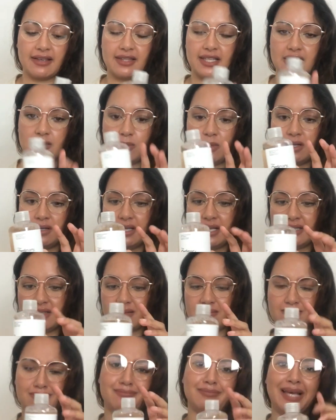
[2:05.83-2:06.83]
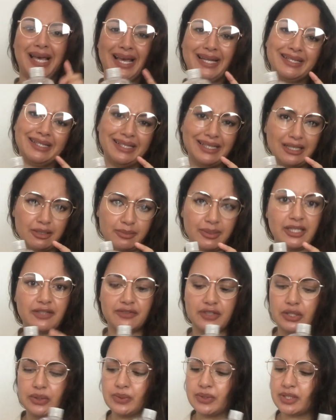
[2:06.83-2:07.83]
This one has had a little bit of
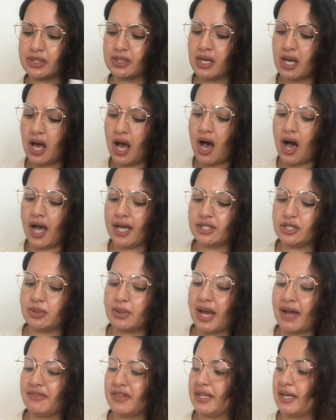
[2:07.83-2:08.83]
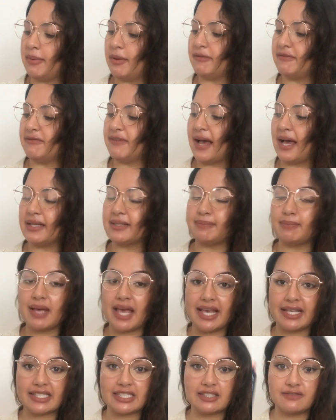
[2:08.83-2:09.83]
use. I do have the Nip and Fab
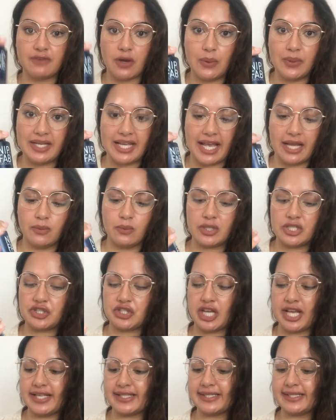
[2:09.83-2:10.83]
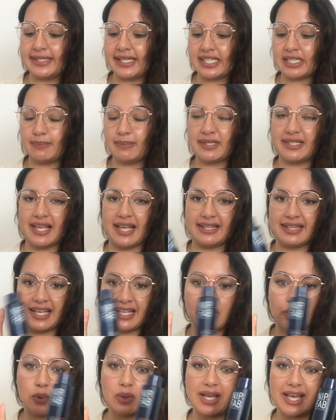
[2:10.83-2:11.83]
Exfoliate, which is 6%. They
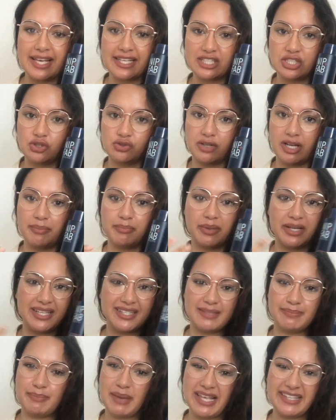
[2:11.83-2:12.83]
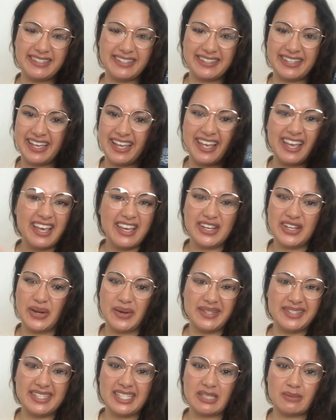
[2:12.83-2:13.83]
call it extreme, but it's basically,
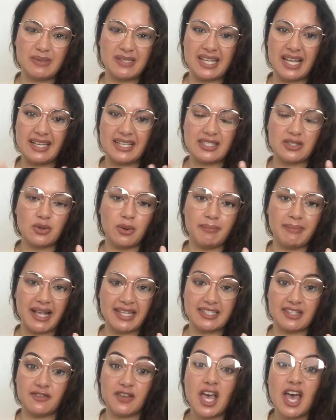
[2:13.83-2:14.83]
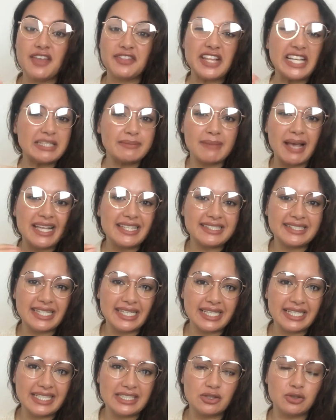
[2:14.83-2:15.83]
6%. It's not massive. These may sting a
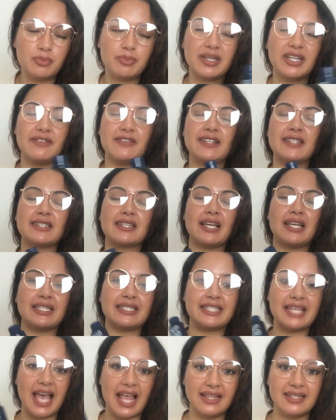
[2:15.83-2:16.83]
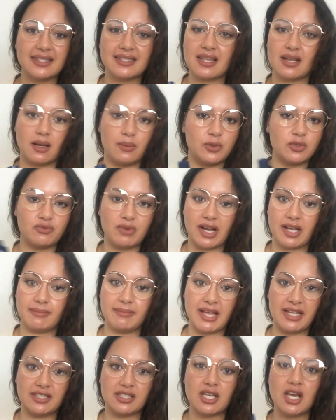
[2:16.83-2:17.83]
little, but if it's intense, then I would
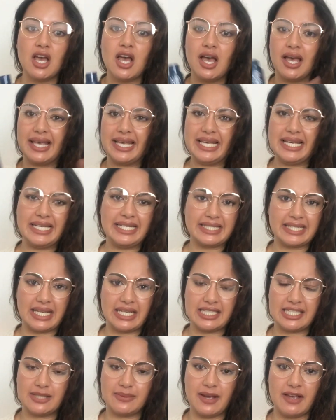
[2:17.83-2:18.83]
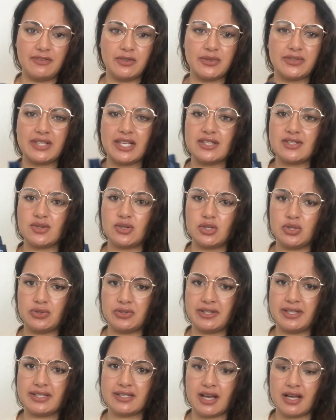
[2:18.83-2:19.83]
recommend easing into it if your skin's not used to
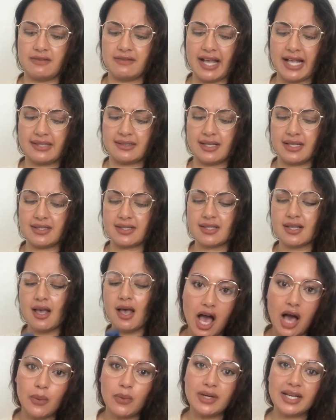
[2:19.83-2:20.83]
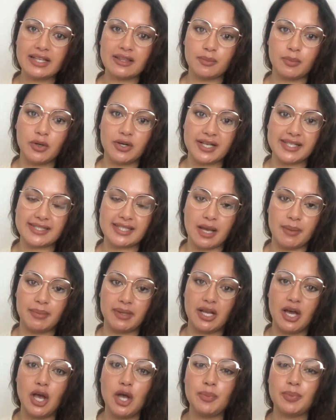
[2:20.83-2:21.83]
these kind of acids. I will link the products down
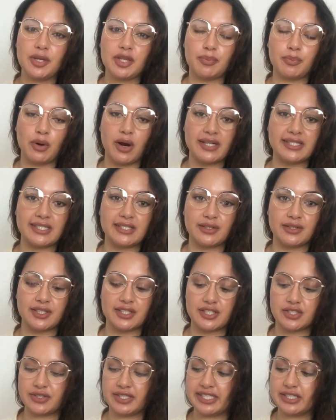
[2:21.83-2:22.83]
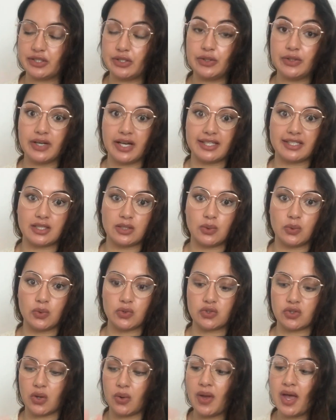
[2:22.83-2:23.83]
below, put the prices on the screen so you guys can
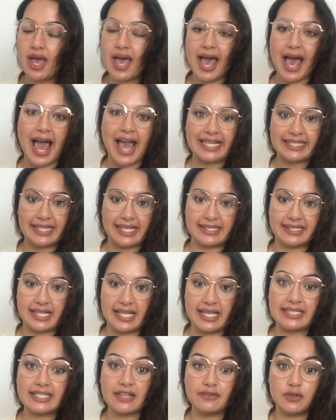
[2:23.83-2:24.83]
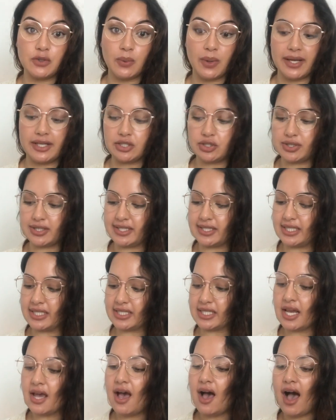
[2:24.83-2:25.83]
also access these if you are interested.
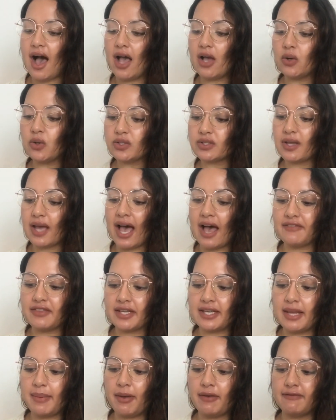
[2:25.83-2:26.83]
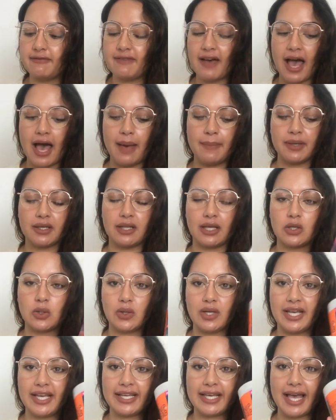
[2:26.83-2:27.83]
I also have the Nip and Fab
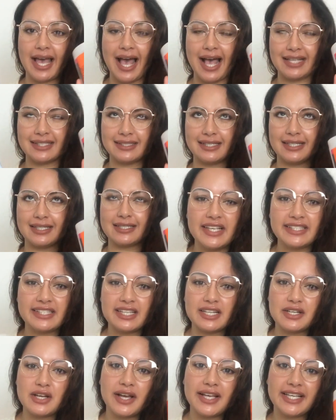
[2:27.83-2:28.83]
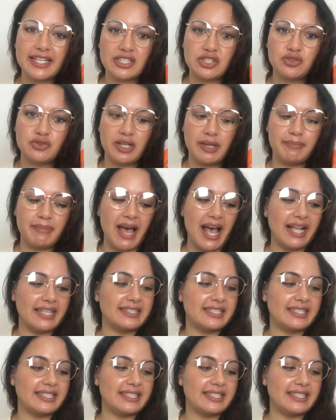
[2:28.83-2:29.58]
Glycolic Acid. These are the Night Extreme pads.